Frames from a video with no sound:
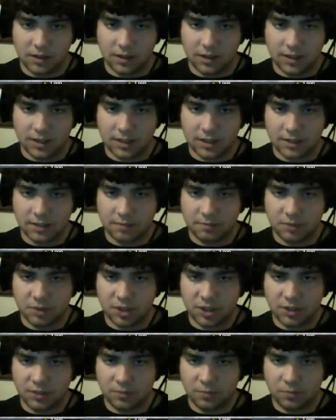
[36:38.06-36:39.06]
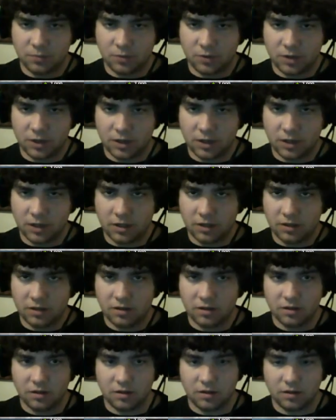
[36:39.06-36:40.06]
Let's put it at
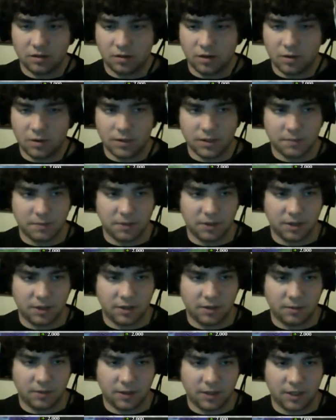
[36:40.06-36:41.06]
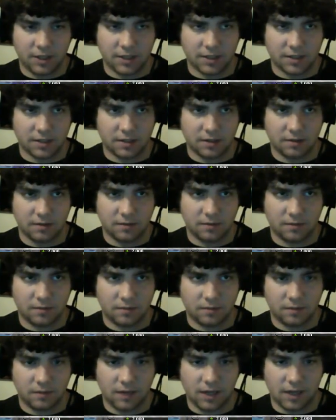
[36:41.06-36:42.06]
one, Oh, let's build another one of these.
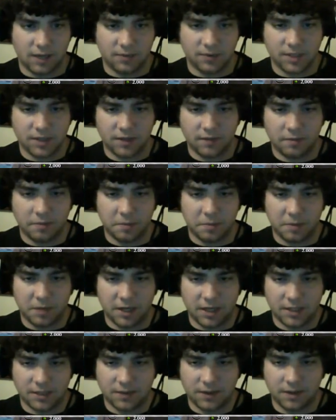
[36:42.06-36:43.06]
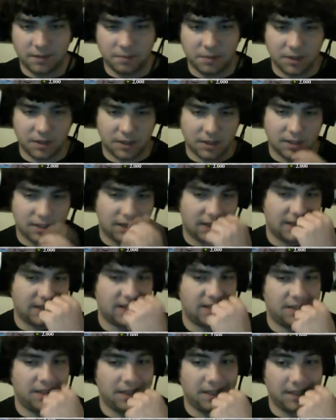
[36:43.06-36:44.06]
Yeah, we'll save up our money so we can put get
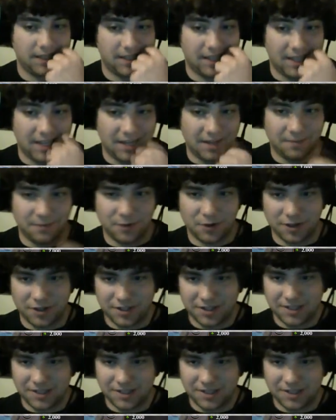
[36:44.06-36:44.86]
16 more